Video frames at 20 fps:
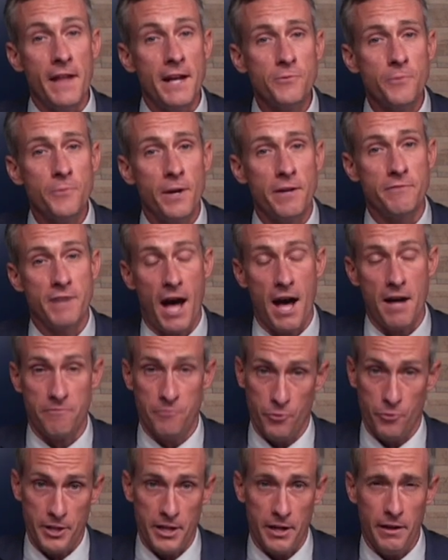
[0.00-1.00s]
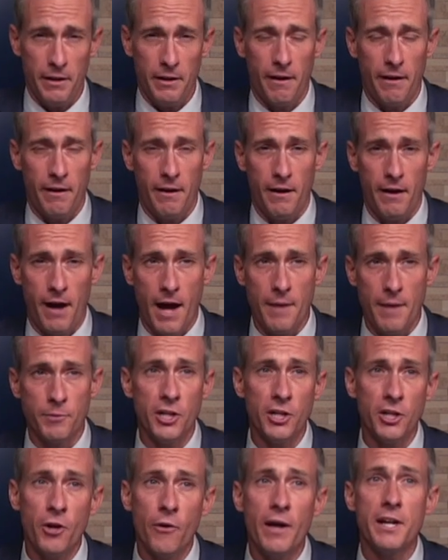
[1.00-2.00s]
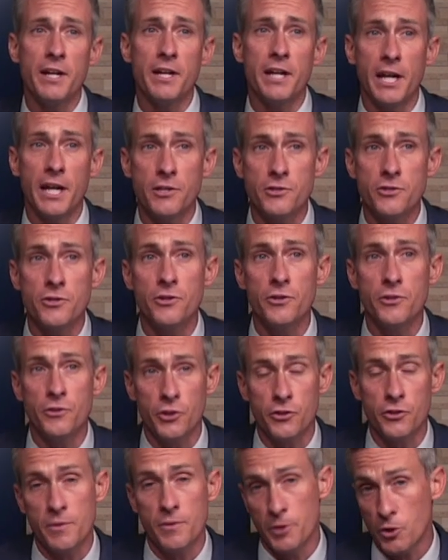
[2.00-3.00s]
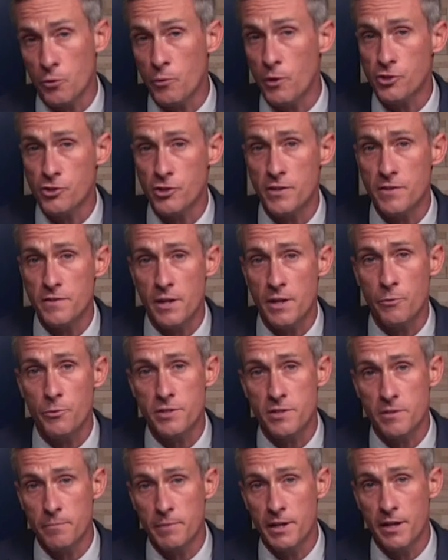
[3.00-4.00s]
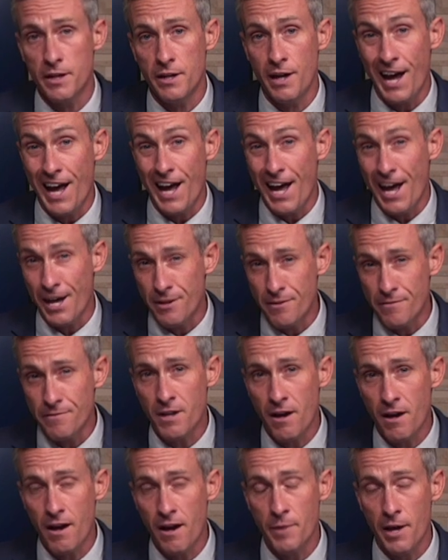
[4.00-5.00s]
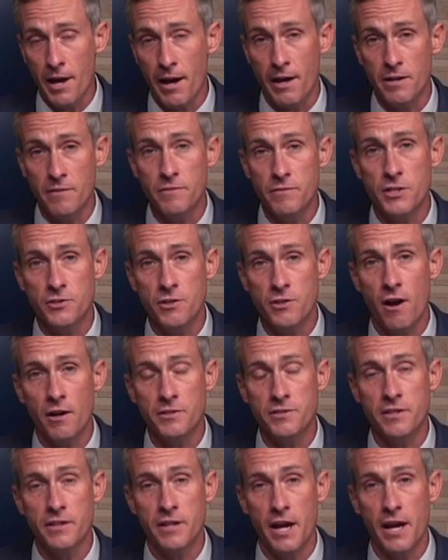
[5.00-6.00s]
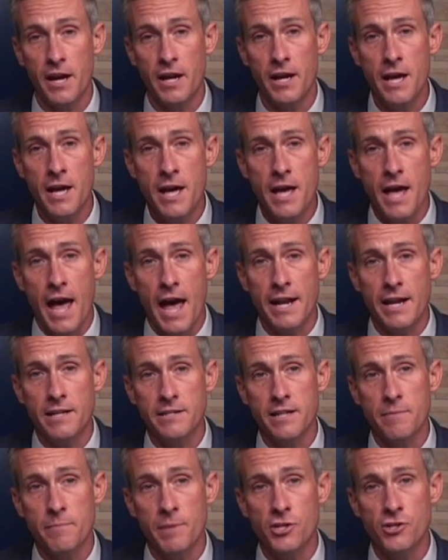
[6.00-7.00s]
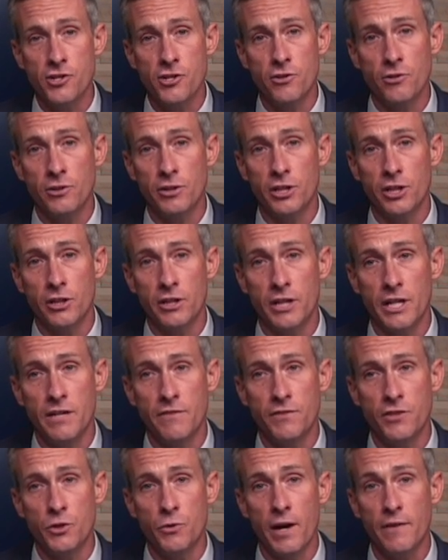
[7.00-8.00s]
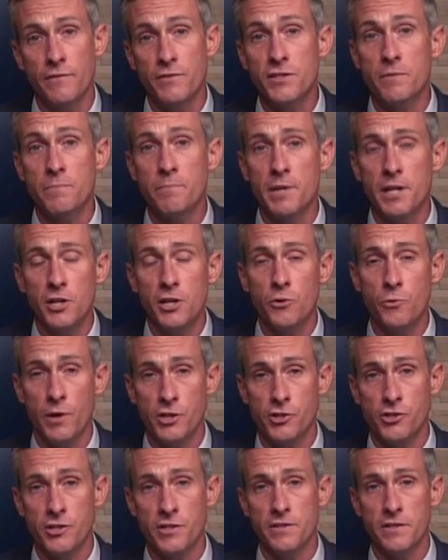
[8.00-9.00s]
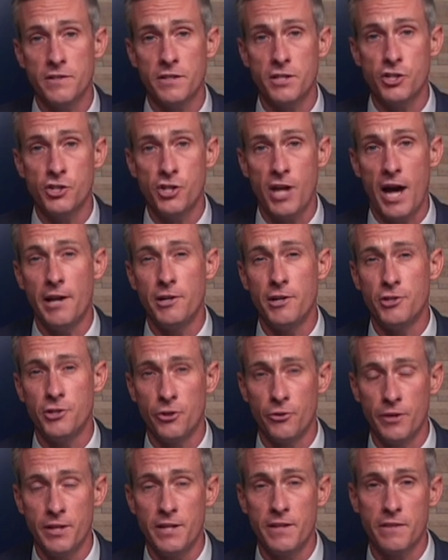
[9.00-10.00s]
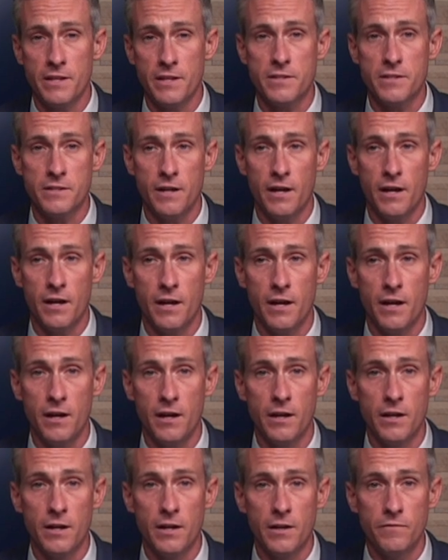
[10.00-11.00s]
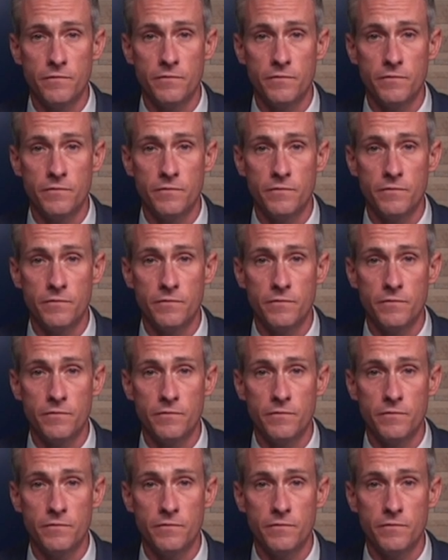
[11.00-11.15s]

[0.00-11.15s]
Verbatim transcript: And that's what I've got for you. Uh, I'm going to go ahead and answer the, some of the questions that were submitted ahead of time, ahead of the talk today. And as I mentioned earlier, if you have submitted questions in the chat during this uh,